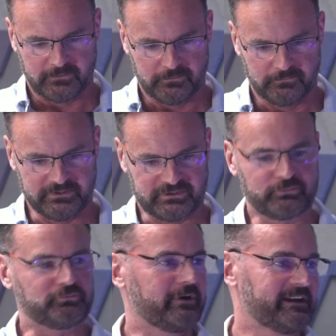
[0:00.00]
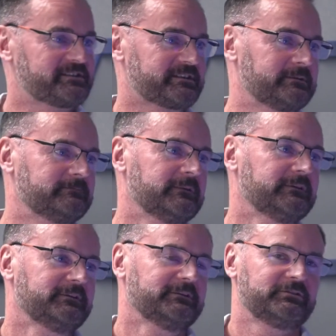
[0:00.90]
reduced risk.
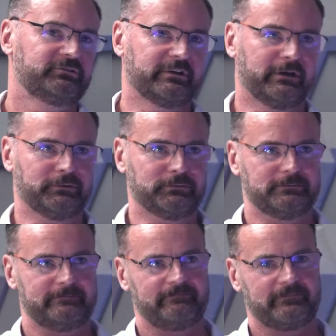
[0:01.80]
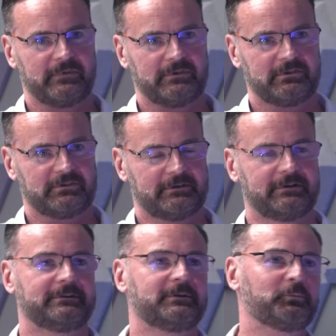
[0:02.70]
So
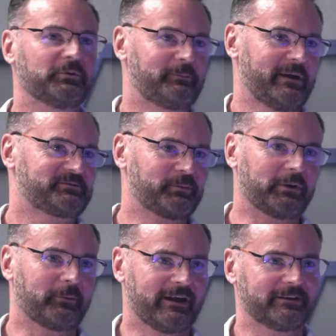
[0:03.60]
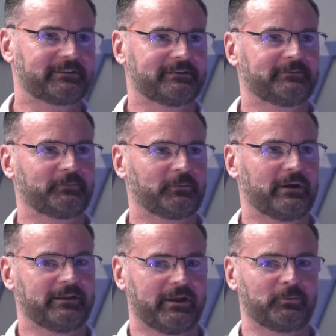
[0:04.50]
with the best one in the world,
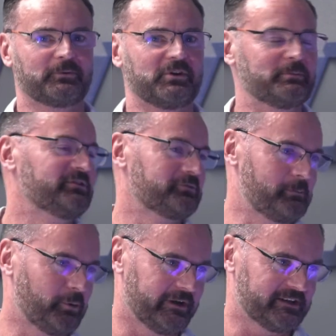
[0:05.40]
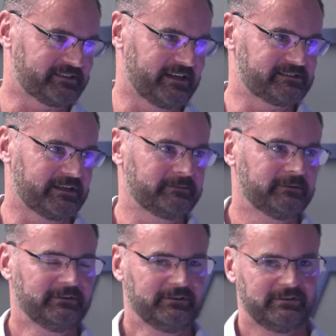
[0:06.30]
humans are inputting this data.
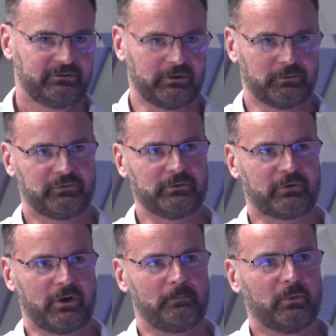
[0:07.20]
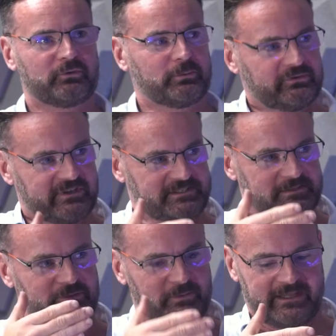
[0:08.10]
So if you've got multiple
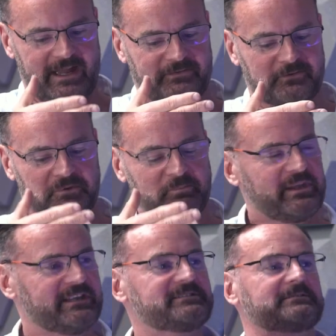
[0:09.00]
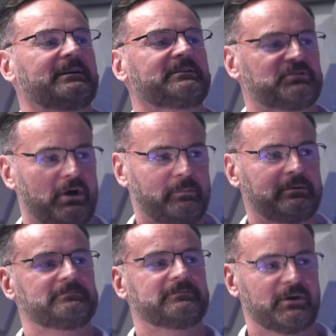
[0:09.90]
systems where they have to repeat a job
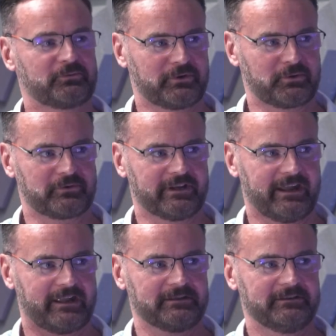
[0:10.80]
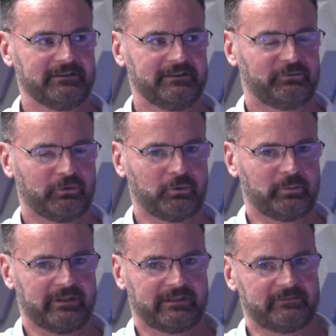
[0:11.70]
over and over again, so it could be
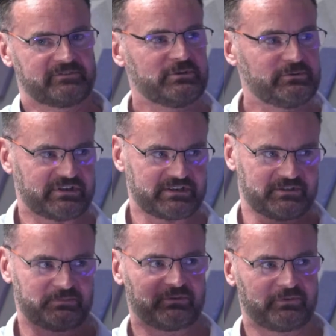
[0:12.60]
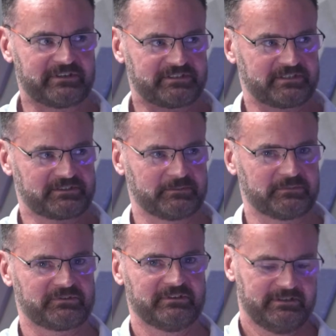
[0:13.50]
like they have 2 systems, 3 systems,